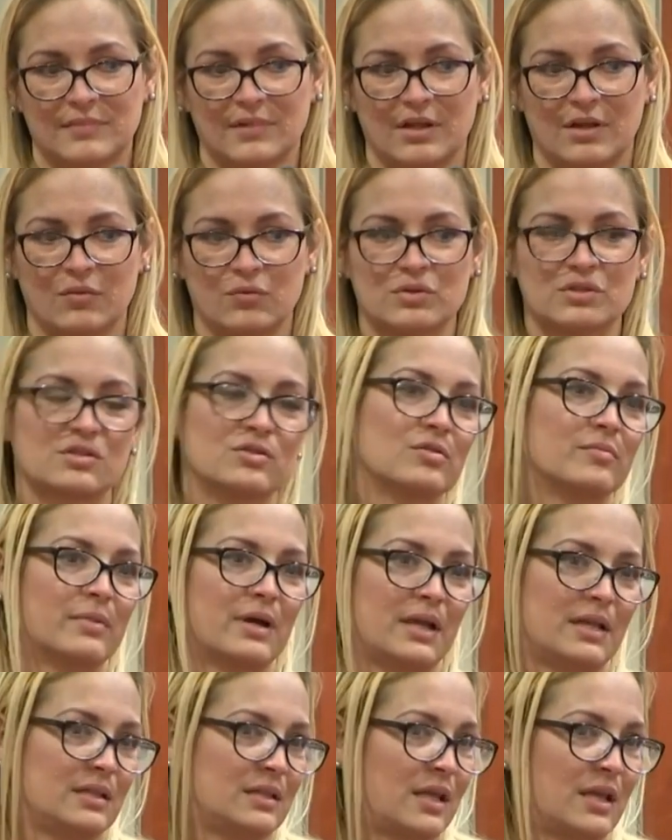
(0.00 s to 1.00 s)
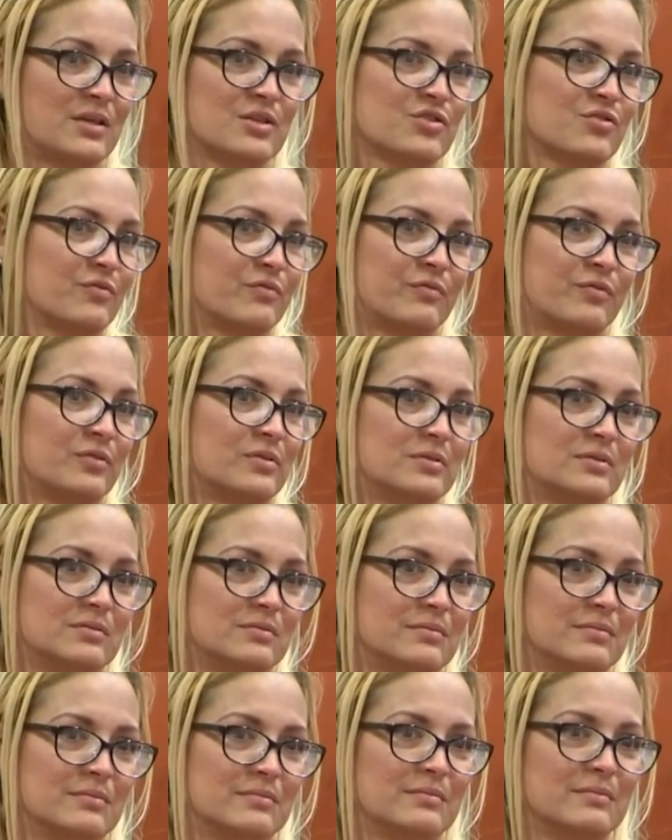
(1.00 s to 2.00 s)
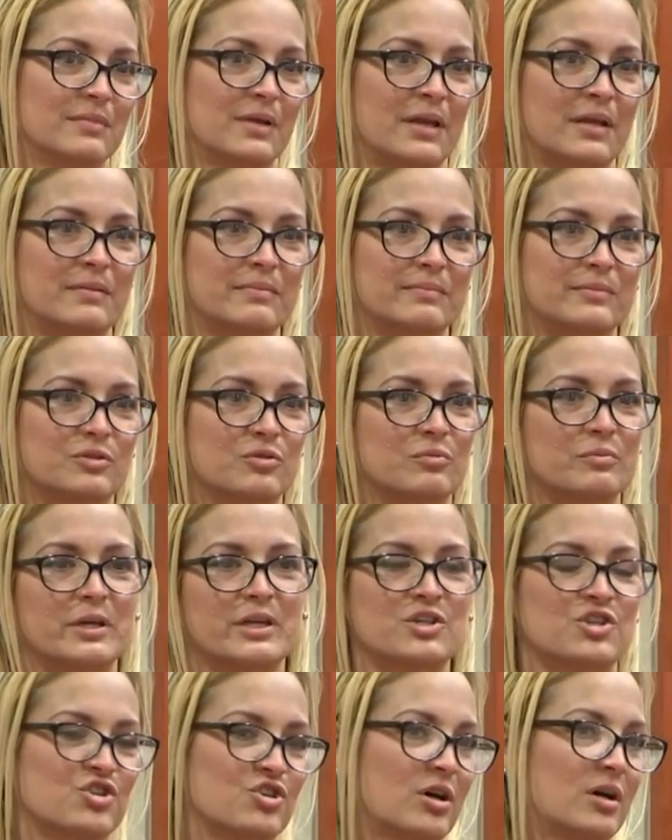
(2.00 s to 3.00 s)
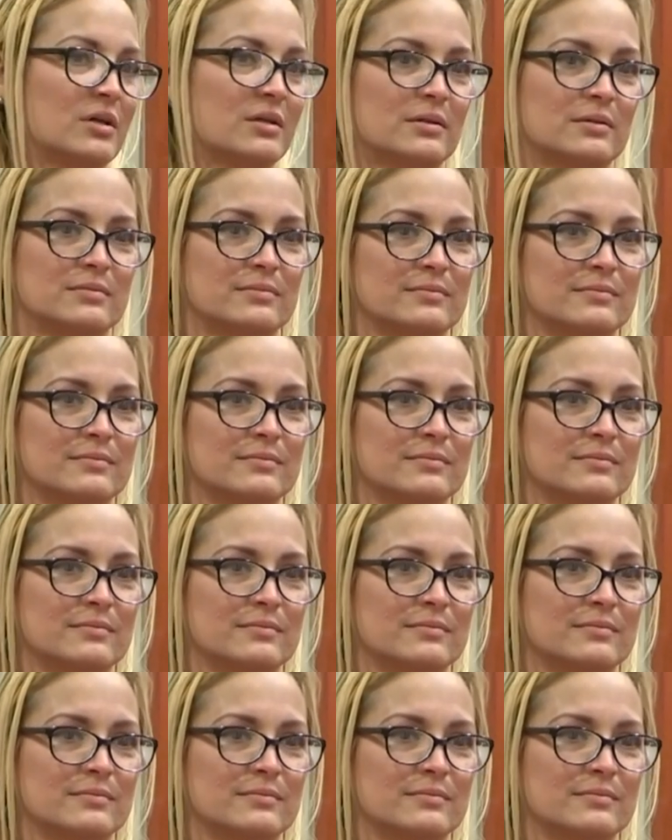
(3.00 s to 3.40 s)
it was not my intention for him to be shot.